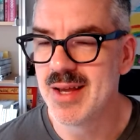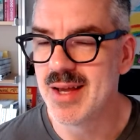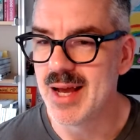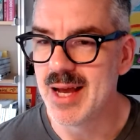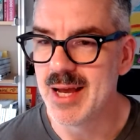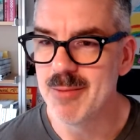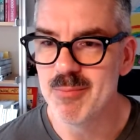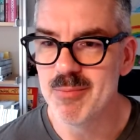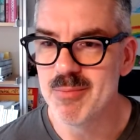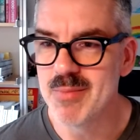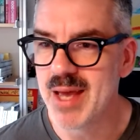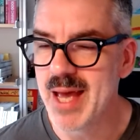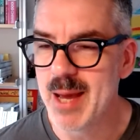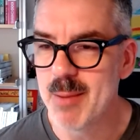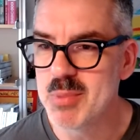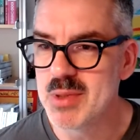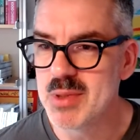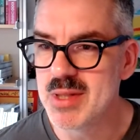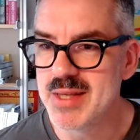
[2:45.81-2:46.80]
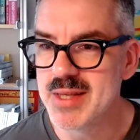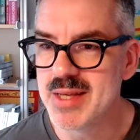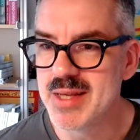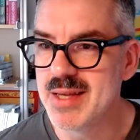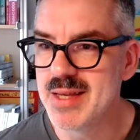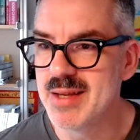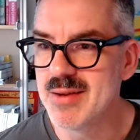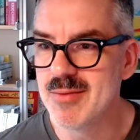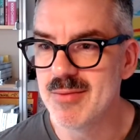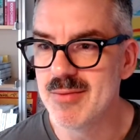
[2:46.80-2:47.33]
I'm
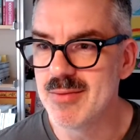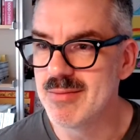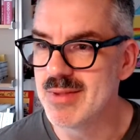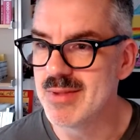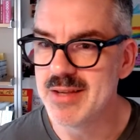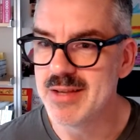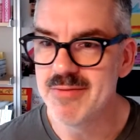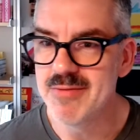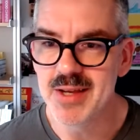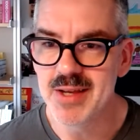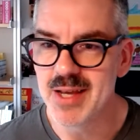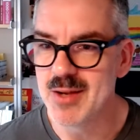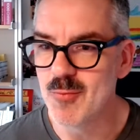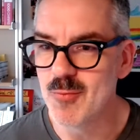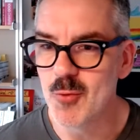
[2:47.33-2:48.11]
happily living and